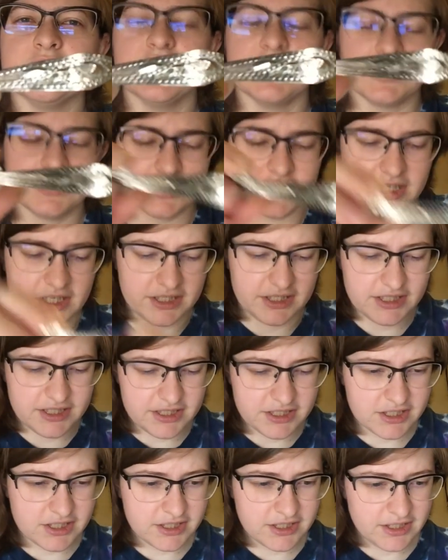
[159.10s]
like
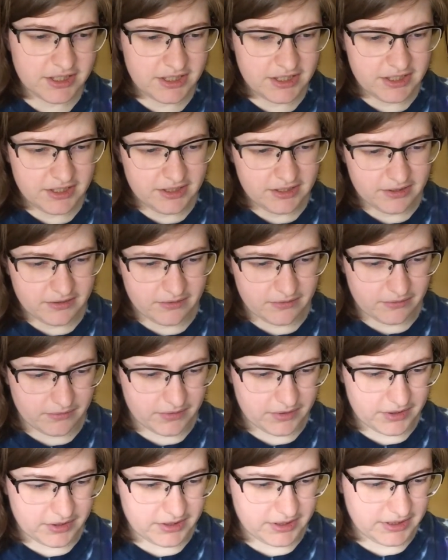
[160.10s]
tarnished
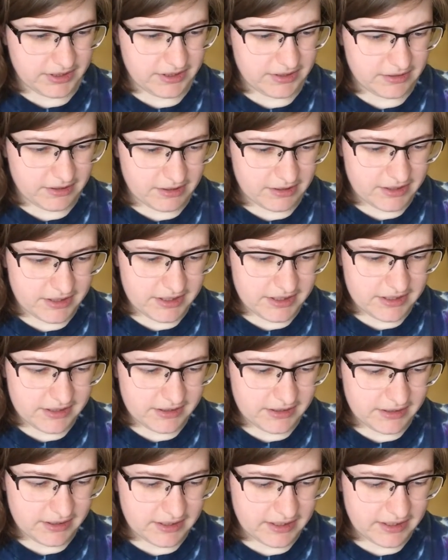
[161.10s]
or just dirty.